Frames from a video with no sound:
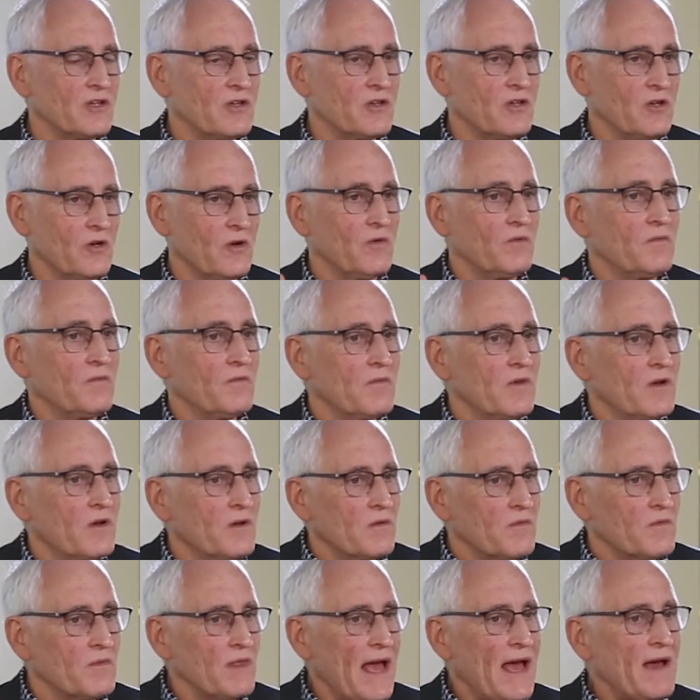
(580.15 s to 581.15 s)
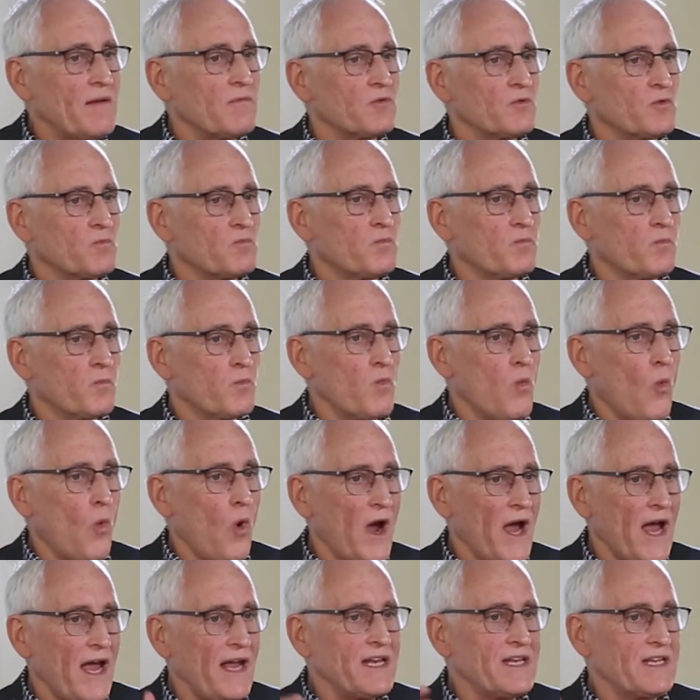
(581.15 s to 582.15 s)
you know, that
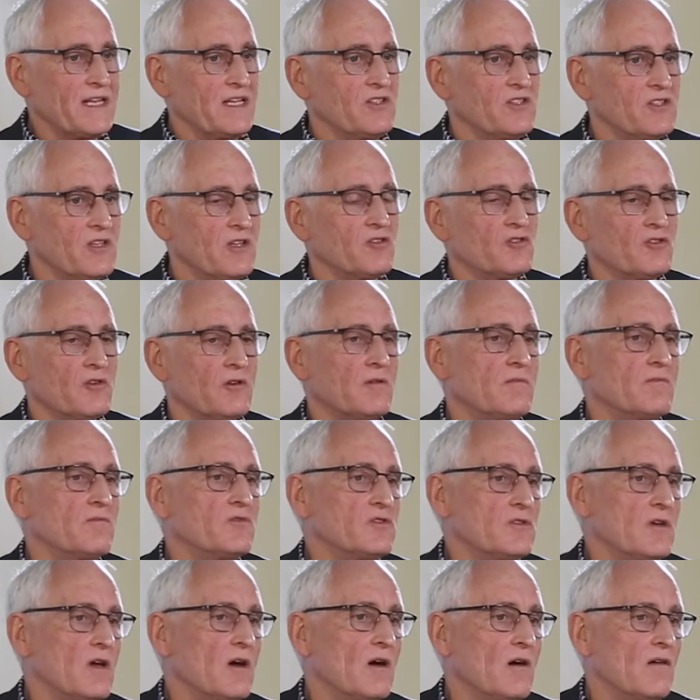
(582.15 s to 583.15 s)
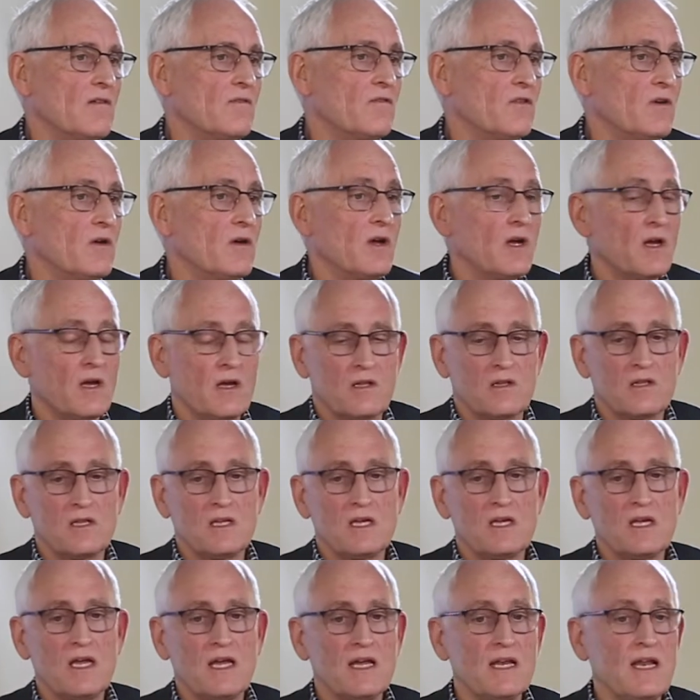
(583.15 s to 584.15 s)
wideness in terms of
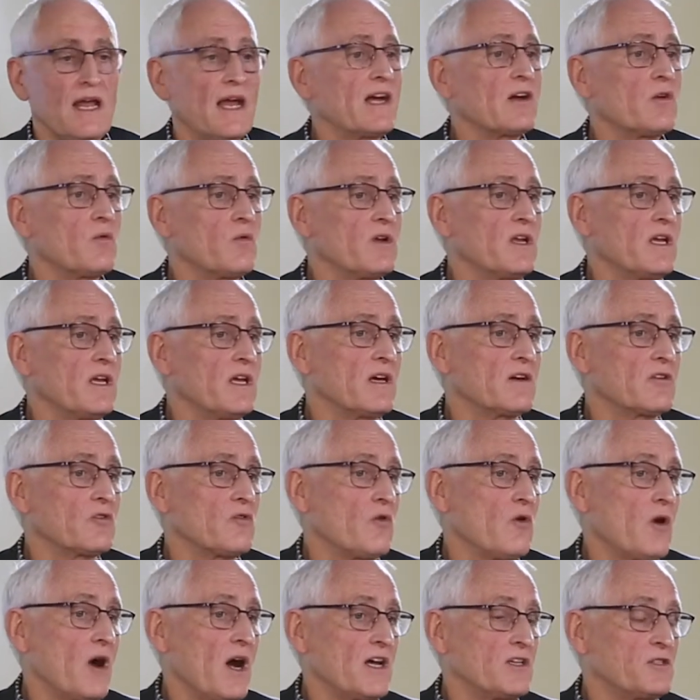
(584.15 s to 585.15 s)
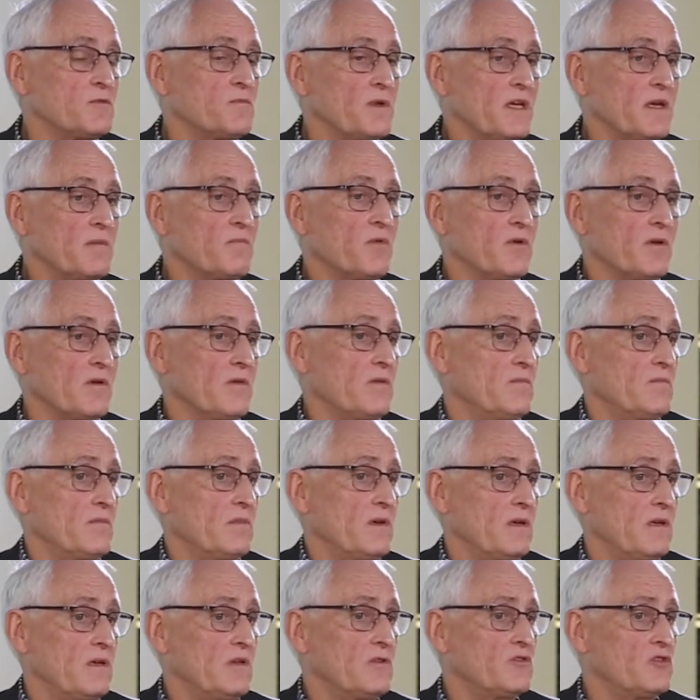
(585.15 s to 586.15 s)
the inequity across people.
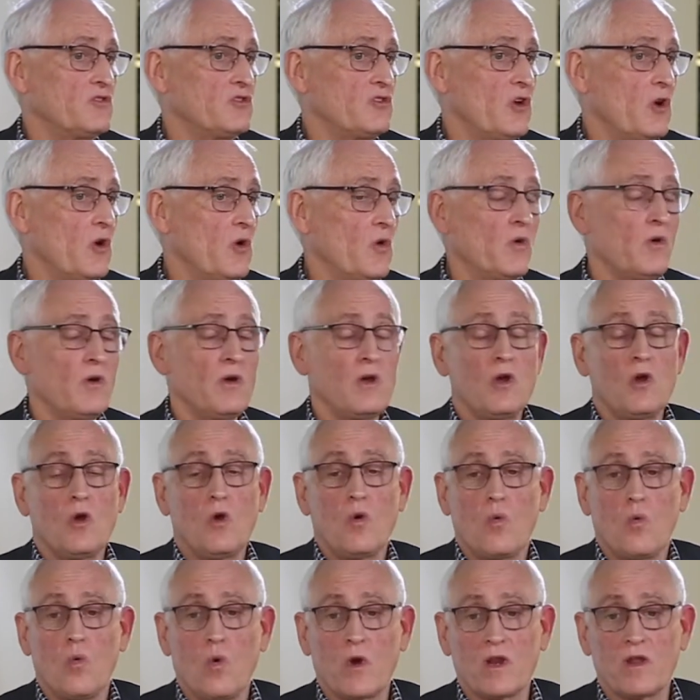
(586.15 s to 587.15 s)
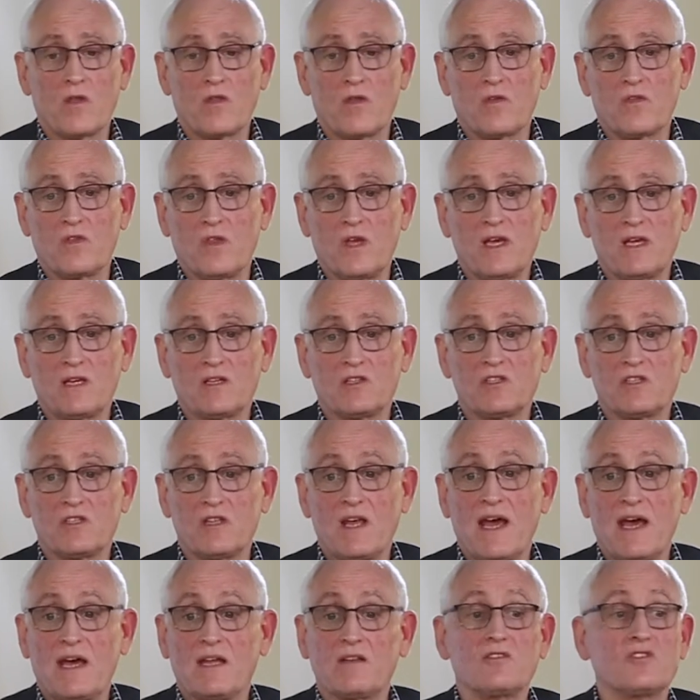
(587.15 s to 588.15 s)
And so one of the things
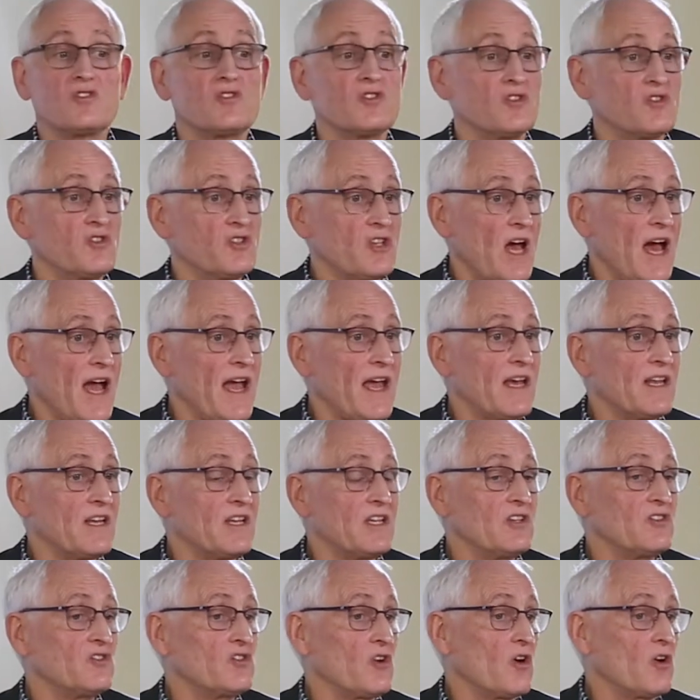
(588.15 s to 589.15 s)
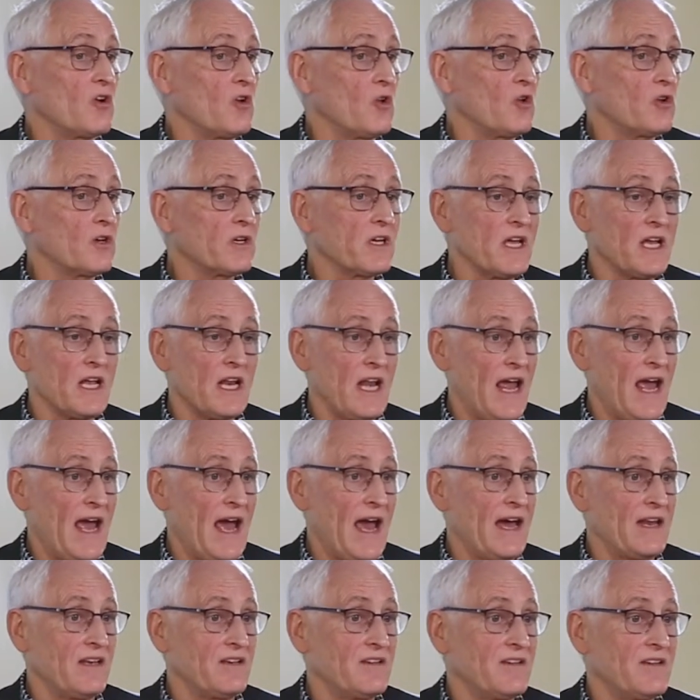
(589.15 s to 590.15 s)
that societies are looking
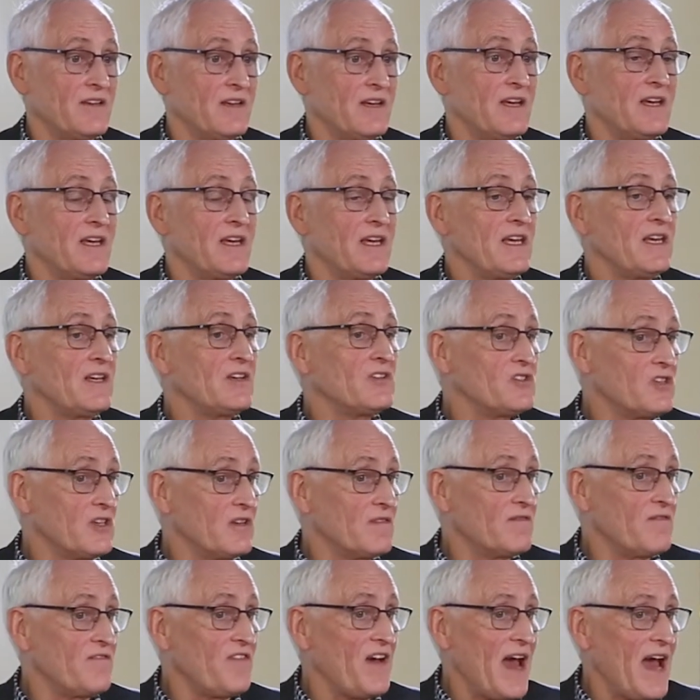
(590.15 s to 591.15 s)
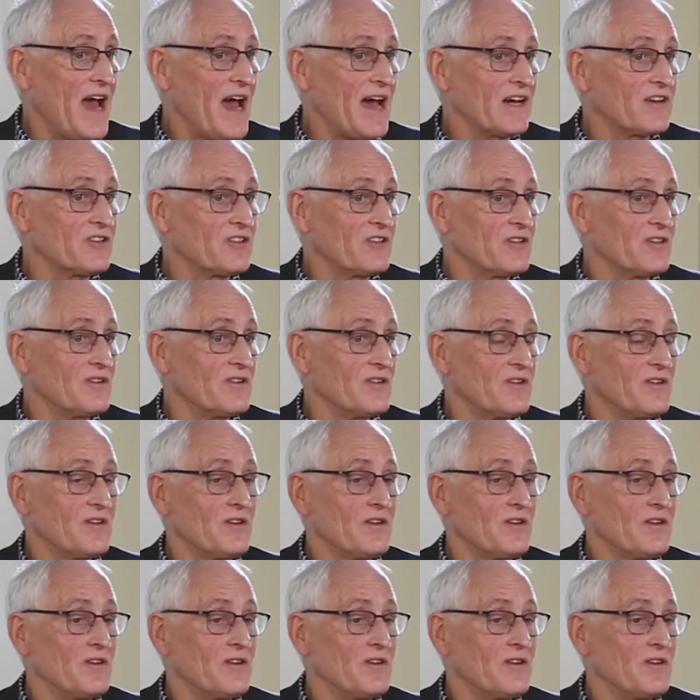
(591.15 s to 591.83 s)
at is in fact,